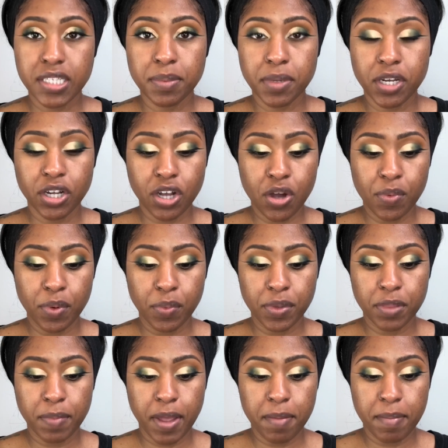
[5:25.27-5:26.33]
I'm gonna go in with
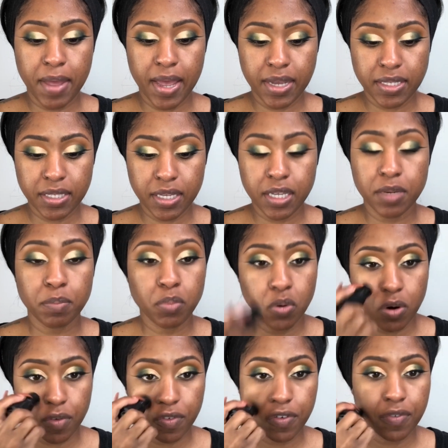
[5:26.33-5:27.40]
my MAC Skin
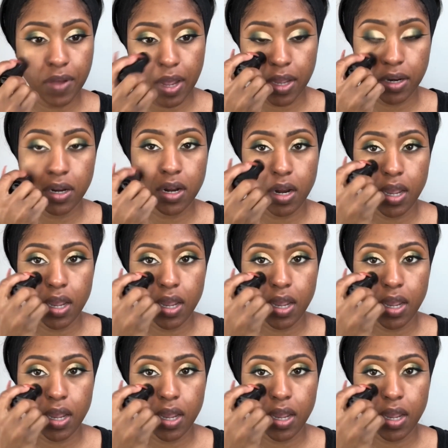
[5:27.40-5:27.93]
Pore Refiner,